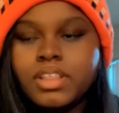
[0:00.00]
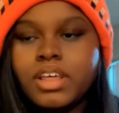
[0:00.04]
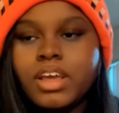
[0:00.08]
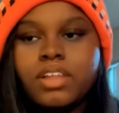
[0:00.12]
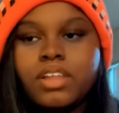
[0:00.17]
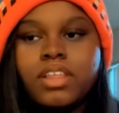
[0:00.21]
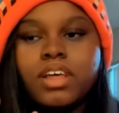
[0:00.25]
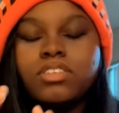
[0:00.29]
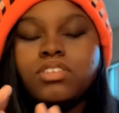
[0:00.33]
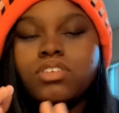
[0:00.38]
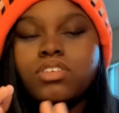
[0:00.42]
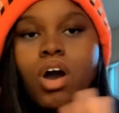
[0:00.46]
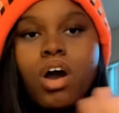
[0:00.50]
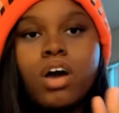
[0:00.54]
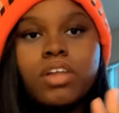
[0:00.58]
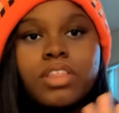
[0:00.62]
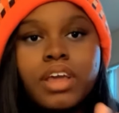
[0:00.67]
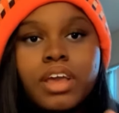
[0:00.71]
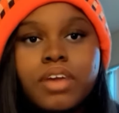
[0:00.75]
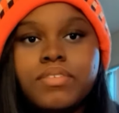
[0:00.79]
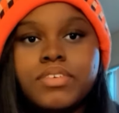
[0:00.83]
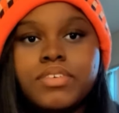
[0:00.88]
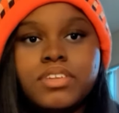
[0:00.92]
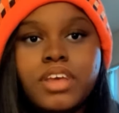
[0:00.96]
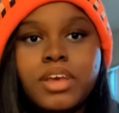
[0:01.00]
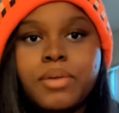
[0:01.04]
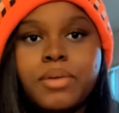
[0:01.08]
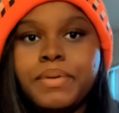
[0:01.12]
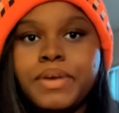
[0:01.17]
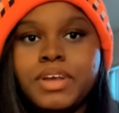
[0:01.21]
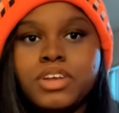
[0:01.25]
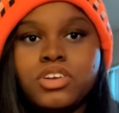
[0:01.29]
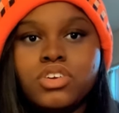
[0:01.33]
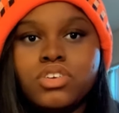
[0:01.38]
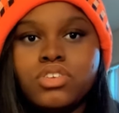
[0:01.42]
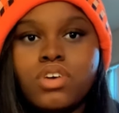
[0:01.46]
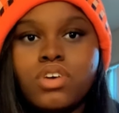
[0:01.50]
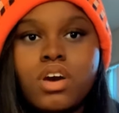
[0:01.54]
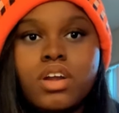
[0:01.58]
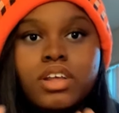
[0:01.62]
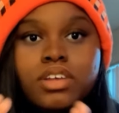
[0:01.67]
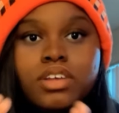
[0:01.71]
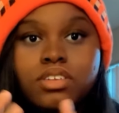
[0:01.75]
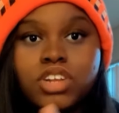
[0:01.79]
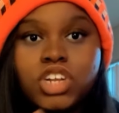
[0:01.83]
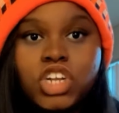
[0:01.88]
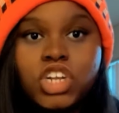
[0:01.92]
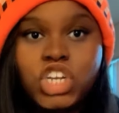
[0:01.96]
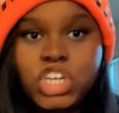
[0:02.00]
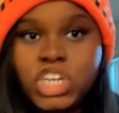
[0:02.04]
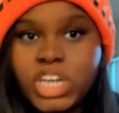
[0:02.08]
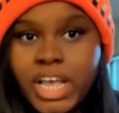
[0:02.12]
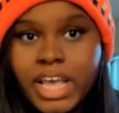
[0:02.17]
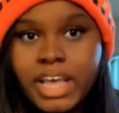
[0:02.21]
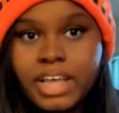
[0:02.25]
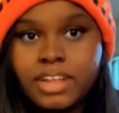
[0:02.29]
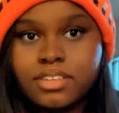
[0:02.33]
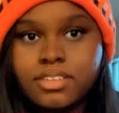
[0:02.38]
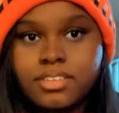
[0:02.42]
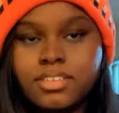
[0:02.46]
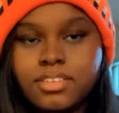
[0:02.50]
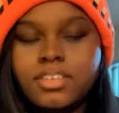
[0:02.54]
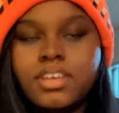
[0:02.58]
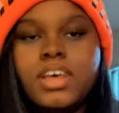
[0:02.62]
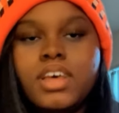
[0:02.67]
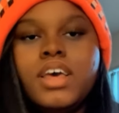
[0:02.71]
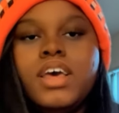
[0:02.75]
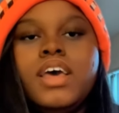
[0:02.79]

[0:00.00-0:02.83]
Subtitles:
That's all they ever take pictures on is a jet.